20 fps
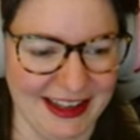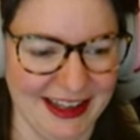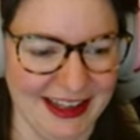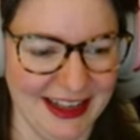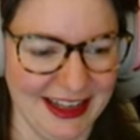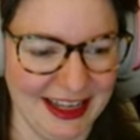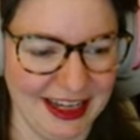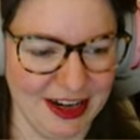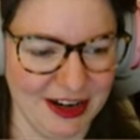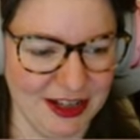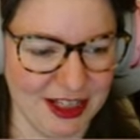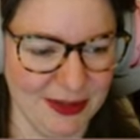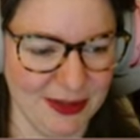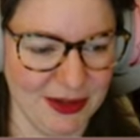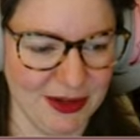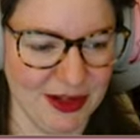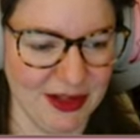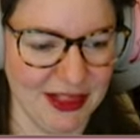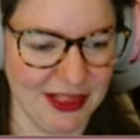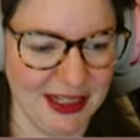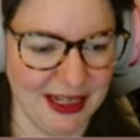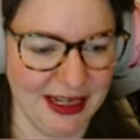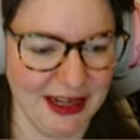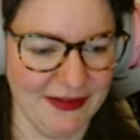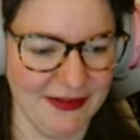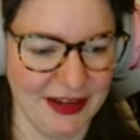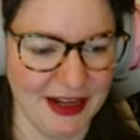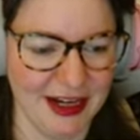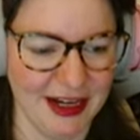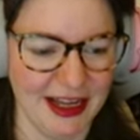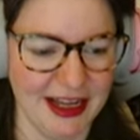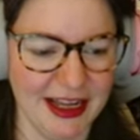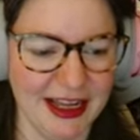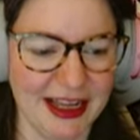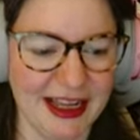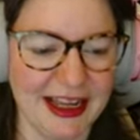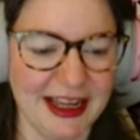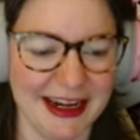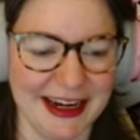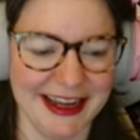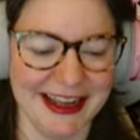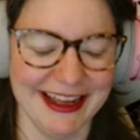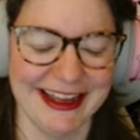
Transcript: Lady, you're supposed to live and learn.